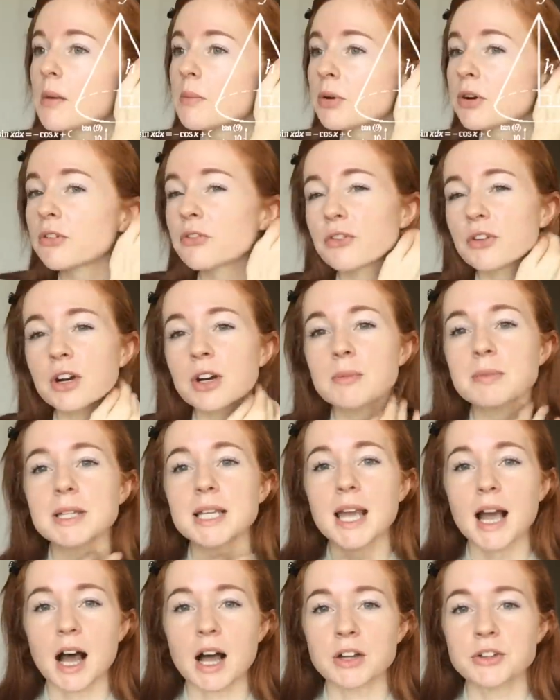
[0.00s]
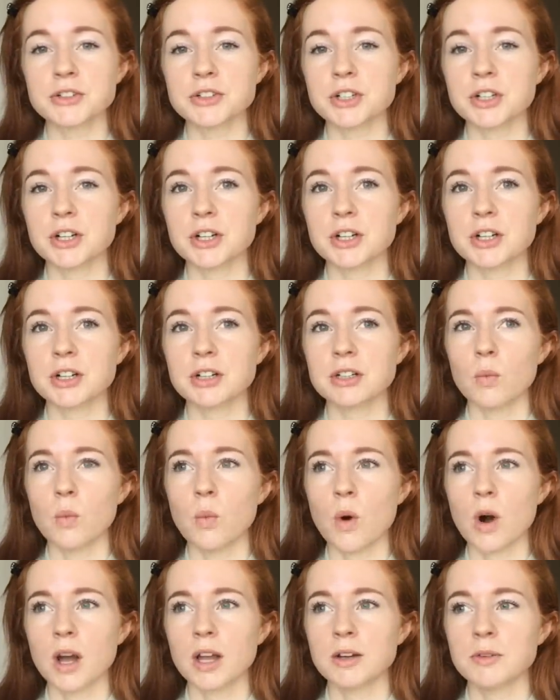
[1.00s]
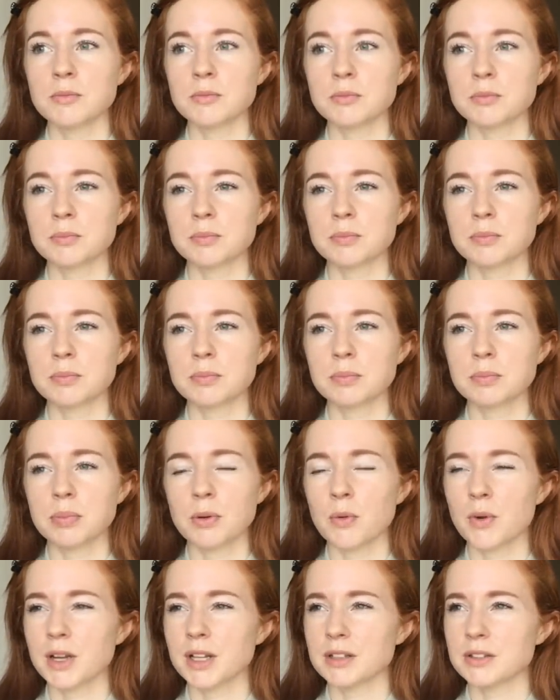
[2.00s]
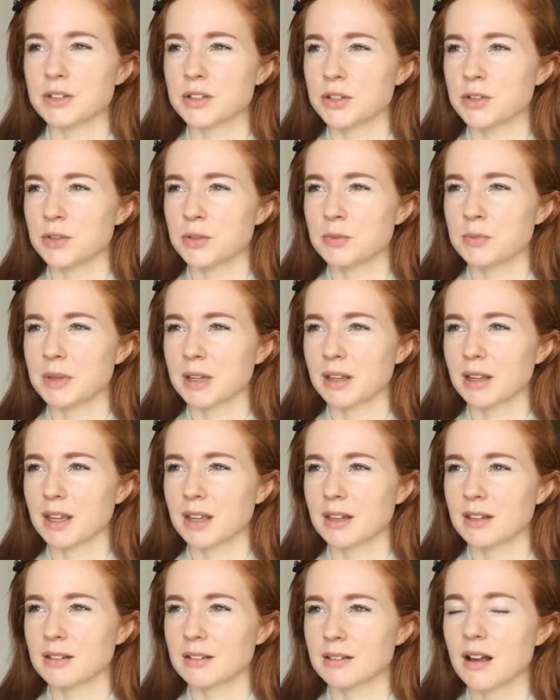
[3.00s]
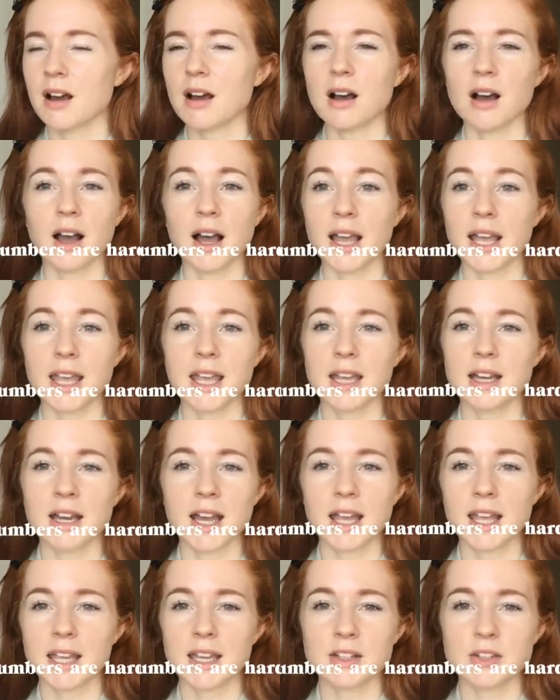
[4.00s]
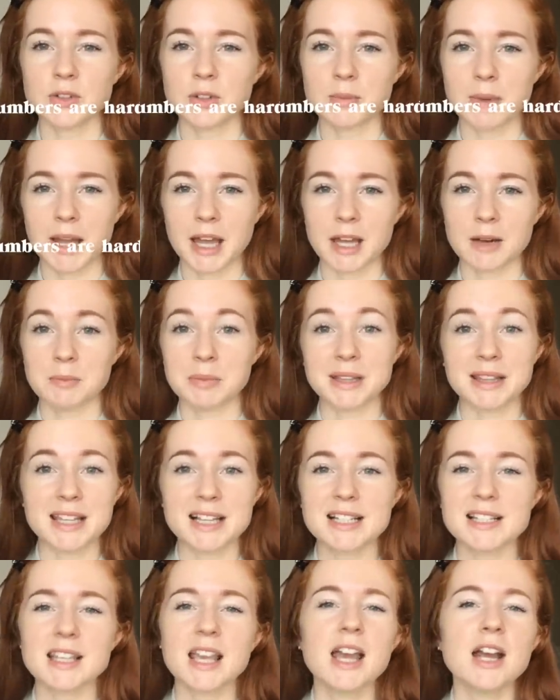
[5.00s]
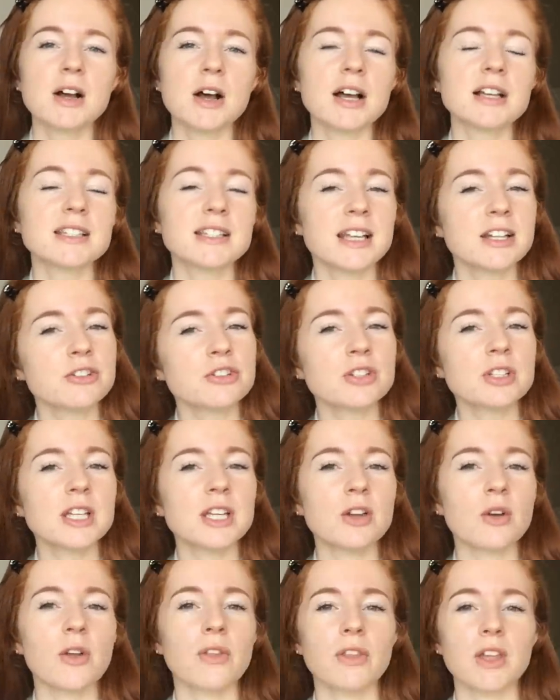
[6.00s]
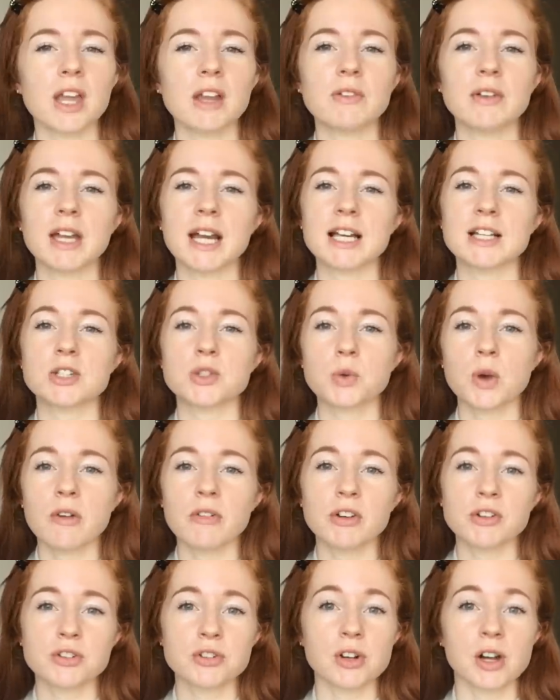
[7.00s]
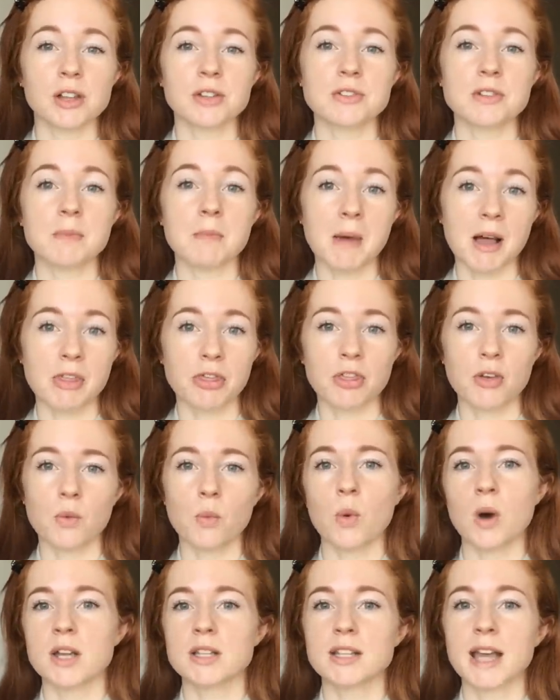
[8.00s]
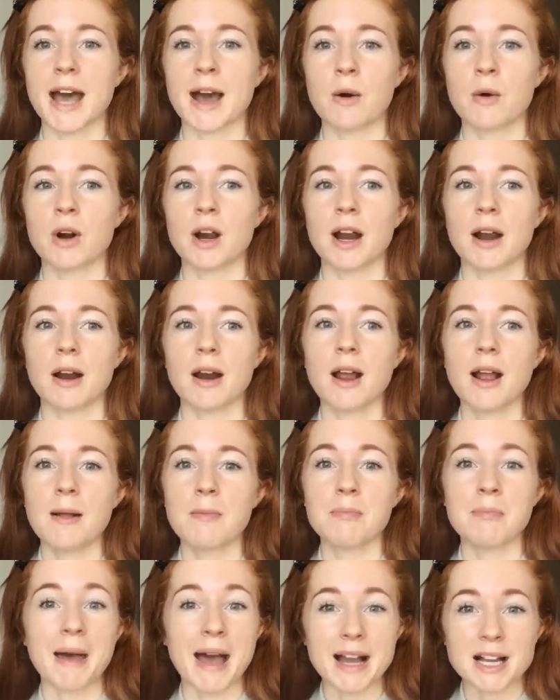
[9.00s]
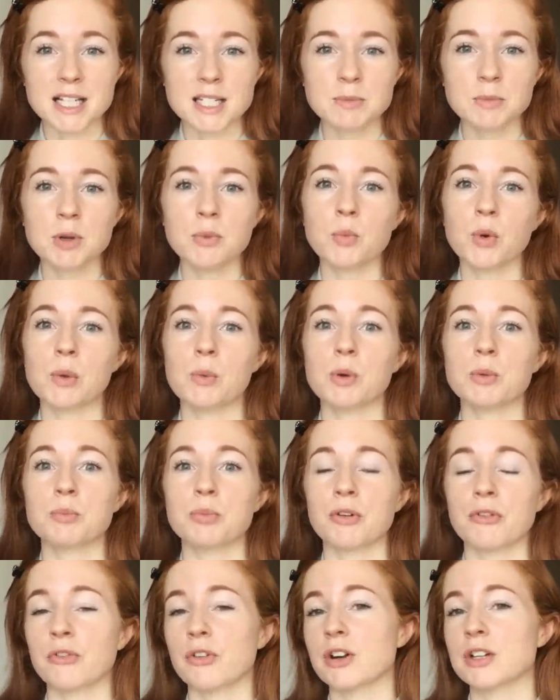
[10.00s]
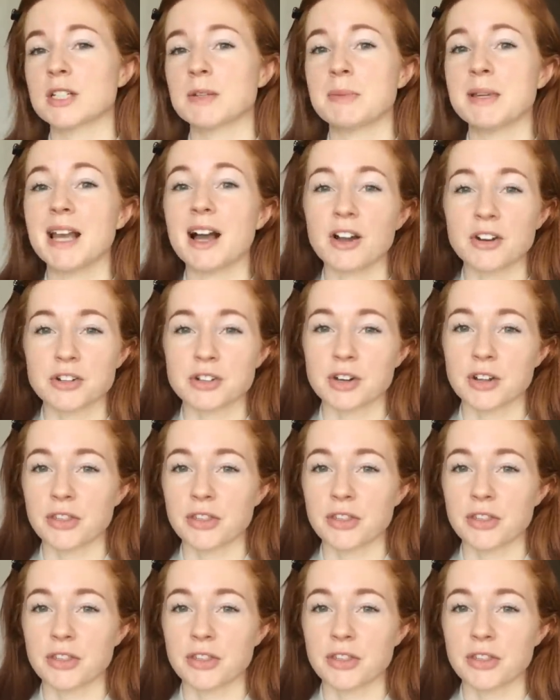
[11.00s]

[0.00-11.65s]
preferably under 1.2 million. Oh, I can't do it in my head, but this, essentially you can think of it as $1,200 a month was our maximum. We would prefer to be under